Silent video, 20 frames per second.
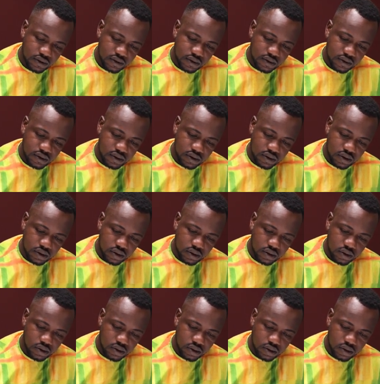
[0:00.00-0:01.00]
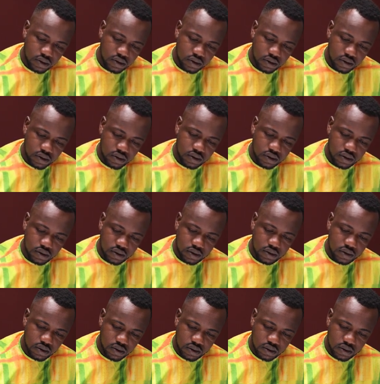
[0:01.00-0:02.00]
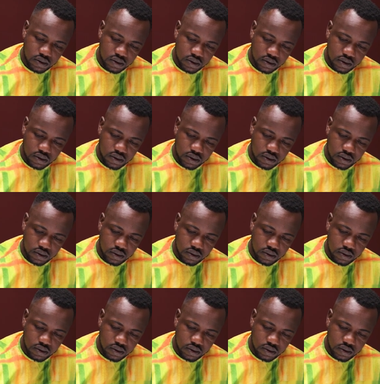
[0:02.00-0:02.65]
(silence)